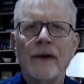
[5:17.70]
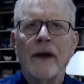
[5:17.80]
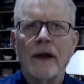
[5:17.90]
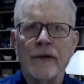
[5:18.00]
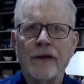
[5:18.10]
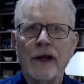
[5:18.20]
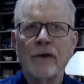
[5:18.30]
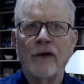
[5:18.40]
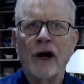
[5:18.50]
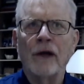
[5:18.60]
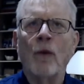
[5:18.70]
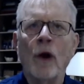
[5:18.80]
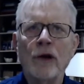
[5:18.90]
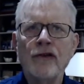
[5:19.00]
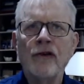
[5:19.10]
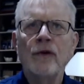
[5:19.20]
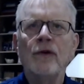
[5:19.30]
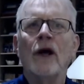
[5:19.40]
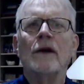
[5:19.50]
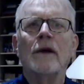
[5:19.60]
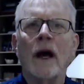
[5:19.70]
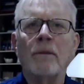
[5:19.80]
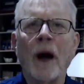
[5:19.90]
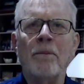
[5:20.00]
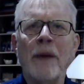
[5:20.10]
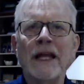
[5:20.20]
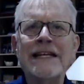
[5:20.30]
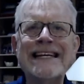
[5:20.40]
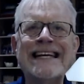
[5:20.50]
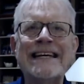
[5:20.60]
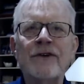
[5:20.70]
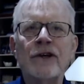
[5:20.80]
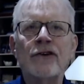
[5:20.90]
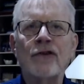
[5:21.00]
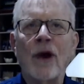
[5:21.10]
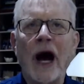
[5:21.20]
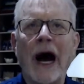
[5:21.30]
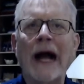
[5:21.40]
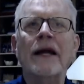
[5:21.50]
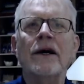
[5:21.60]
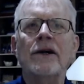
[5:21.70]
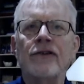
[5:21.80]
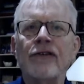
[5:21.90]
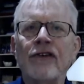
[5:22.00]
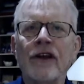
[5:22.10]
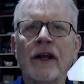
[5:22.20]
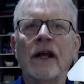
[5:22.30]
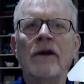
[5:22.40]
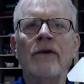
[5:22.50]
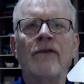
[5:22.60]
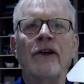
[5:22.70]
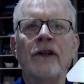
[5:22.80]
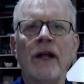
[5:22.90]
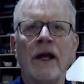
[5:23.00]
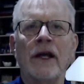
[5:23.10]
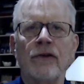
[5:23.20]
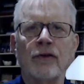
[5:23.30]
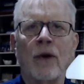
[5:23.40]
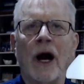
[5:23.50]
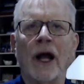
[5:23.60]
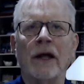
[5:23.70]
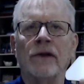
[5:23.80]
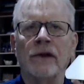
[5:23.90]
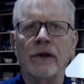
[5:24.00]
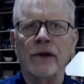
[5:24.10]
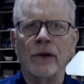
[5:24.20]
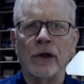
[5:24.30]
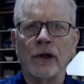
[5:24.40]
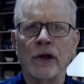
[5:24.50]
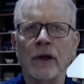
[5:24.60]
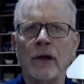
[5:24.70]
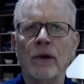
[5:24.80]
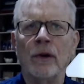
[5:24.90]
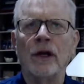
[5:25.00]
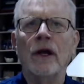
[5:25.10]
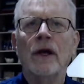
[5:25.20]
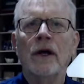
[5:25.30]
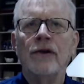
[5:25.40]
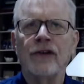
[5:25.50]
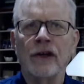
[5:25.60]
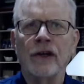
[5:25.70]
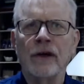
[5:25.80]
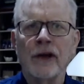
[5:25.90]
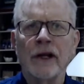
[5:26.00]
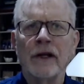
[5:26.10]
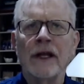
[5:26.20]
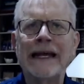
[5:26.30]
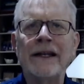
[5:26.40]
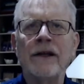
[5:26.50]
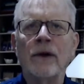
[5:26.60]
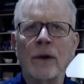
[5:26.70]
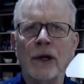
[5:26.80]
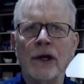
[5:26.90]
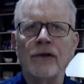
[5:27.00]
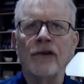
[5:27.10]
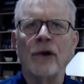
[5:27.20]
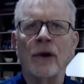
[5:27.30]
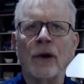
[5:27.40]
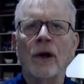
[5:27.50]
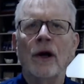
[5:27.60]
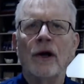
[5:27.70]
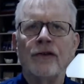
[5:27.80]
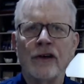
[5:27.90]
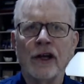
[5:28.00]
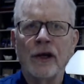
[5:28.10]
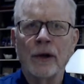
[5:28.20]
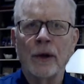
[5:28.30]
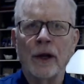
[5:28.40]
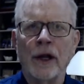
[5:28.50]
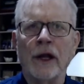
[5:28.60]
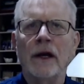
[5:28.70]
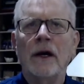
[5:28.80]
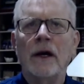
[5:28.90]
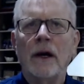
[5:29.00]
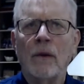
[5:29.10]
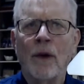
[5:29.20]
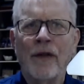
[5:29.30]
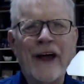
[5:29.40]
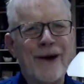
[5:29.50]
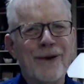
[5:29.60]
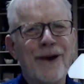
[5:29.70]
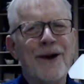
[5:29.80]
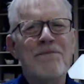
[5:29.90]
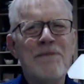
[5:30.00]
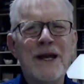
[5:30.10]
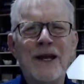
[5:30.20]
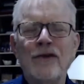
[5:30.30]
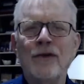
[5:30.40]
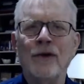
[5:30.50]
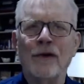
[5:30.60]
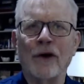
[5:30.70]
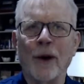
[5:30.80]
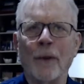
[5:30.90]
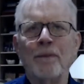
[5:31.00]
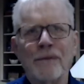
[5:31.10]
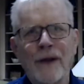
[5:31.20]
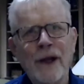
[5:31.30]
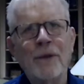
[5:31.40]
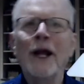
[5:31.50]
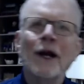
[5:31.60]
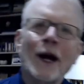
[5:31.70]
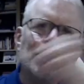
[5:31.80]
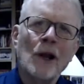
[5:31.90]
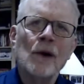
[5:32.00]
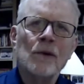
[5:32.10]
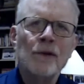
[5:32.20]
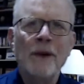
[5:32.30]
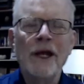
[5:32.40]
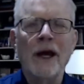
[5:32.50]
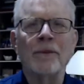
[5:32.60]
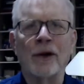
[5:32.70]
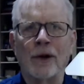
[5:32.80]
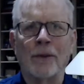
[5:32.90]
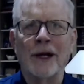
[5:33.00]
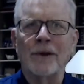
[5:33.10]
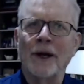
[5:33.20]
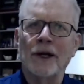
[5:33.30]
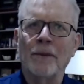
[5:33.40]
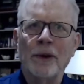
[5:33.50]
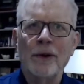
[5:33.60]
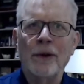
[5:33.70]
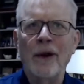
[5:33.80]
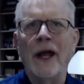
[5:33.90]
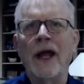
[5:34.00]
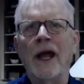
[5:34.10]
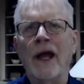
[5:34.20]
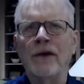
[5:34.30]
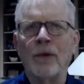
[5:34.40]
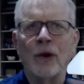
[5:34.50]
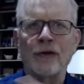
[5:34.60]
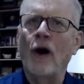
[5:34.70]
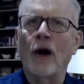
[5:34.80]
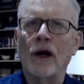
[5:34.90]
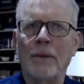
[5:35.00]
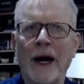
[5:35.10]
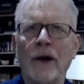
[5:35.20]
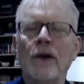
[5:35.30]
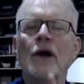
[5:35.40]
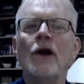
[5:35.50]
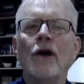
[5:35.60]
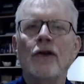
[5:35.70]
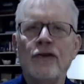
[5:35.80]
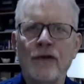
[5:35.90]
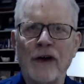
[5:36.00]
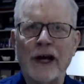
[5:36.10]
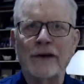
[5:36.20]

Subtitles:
I think you'll find once I beg you to give it a try. Just give it a try, and you can significantly increase your security without being too difficult. Anyway, come along with me. I'm going to go back to my computer and we'll talk about two-factor